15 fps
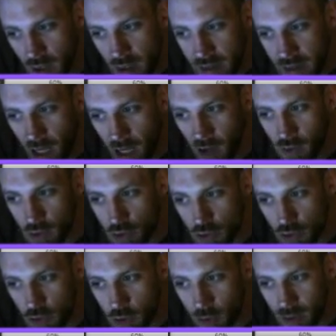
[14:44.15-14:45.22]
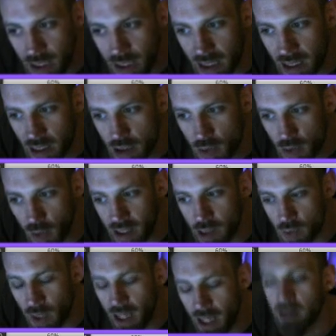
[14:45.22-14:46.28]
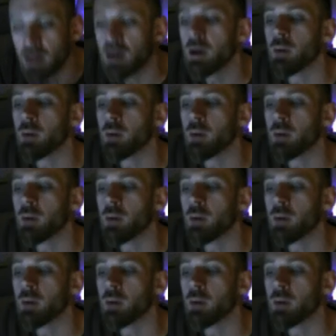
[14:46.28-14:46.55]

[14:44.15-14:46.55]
Now I've got stuff coming in this way as well.